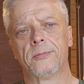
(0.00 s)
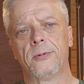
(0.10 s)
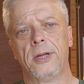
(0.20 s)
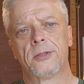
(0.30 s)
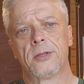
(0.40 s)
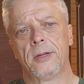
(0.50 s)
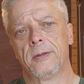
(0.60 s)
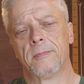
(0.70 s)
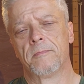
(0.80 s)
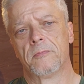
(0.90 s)
Rights
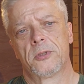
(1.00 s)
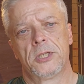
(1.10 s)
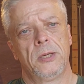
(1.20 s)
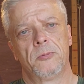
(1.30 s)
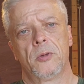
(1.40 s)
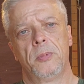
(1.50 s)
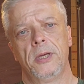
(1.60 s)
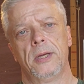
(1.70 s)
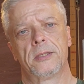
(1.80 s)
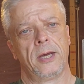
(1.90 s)
seem to
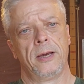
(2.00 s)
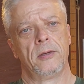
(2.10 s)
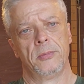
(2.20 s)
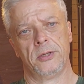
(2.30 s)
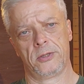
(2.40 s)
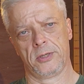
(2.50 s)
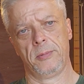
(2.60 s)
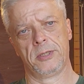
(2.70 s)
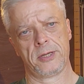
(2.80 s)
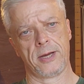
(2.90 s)
be entitlements.
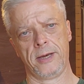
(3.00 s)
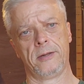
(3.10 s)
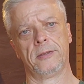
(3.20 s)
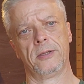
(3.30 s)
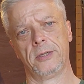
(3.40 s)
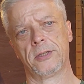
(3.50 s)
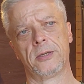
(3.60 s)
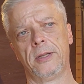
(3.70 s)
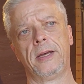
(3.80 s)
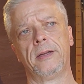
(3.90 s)
I'm entitled to this
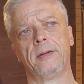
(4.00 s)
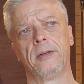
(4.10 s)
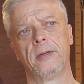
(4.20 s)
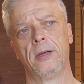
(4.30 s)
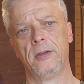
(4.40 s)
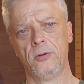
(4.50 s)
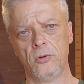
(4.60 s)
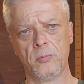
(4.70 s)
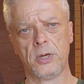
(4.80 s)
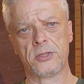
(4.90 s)
and that, and
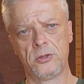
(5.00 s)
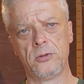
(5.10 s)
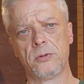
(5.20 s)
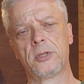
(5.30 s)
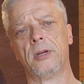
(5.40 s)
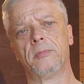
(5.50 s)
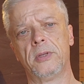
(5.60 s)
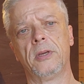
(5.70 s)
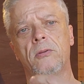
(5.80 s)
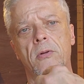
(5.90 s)
you must do
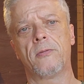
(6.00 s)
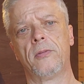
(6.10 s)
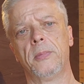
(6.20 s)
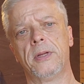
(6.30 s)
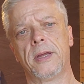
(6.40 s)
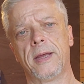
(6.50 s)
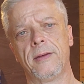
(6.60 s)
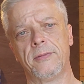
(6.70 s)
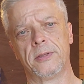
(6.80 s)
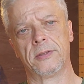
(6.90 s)
something in order for me to
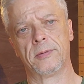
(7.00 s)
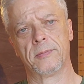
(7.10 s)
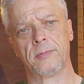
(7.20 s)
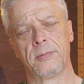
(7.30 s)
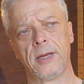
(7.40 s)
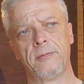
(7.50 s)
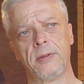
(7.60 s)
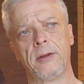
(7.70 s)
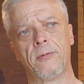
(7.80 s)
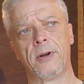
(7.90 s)
have
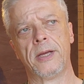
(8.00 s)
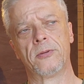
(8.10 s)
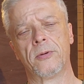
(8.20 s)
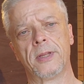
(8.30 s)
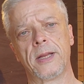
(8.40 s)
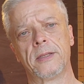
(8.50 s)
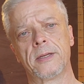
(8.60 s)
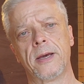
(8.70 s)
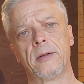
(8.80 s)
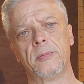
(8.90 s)
that right or that
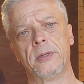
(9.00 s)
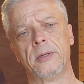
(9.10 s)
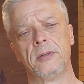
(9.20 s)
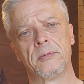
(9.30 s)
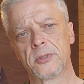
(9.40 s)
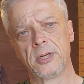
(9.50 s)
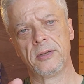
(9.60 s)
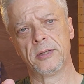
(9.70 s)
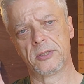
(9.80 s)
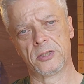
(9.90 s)
entitlement.
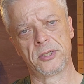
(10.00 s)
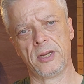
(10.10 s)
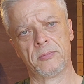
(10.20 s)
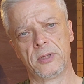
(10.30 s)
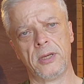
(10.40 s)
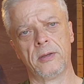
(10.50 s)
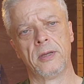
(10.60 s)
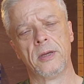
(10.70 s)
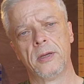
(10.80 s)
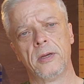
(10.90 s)
It's the same thing
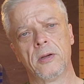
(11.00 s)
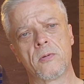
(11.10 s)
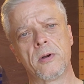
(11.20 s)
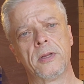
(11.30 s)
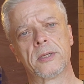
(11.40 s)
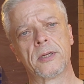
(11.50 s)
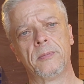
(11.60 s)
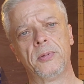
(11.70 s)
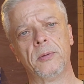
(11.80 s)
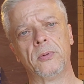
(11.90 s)
according to
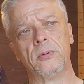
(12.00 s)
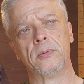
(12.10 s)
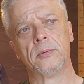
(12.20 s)
some people.